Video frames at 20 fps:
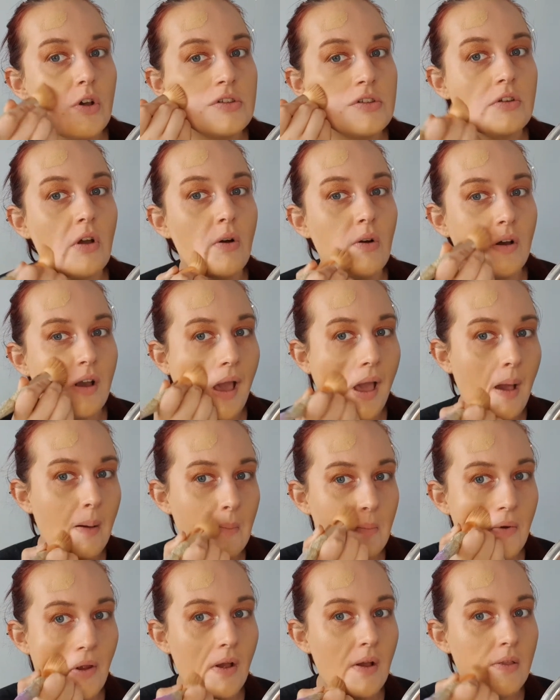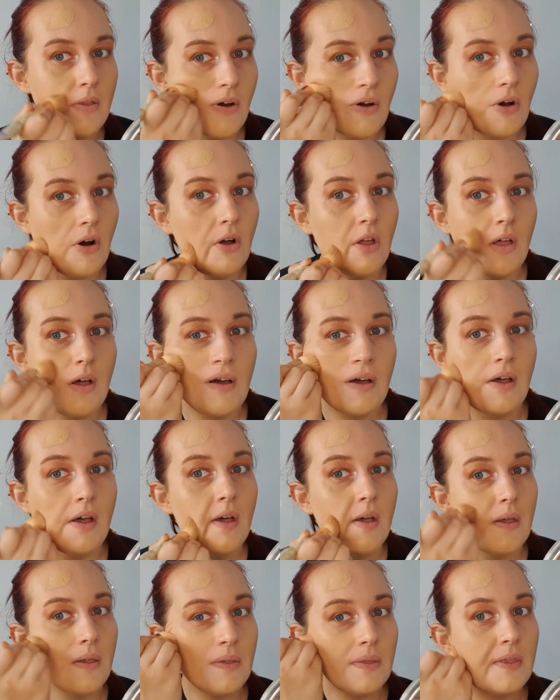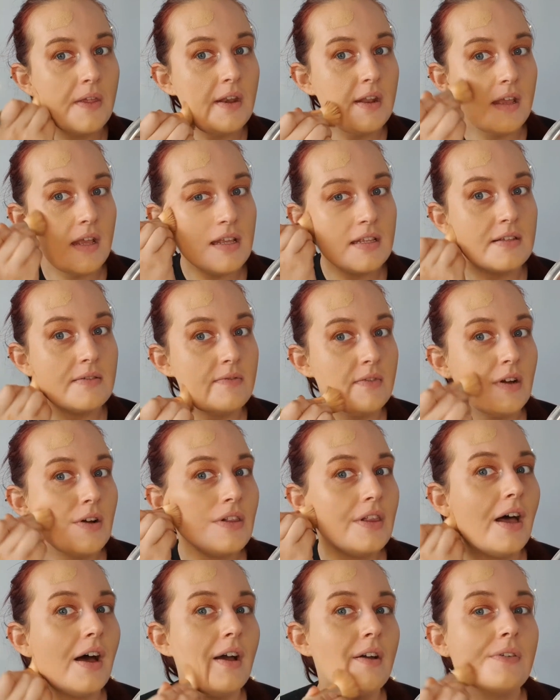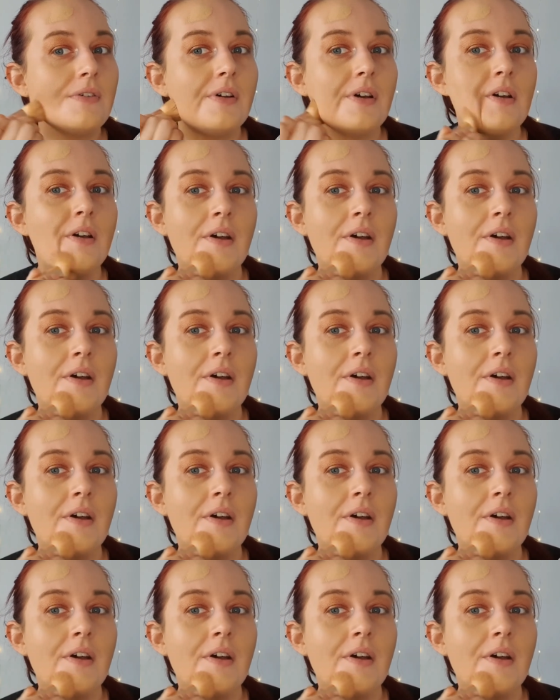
on camera, the colour, than it is in real life.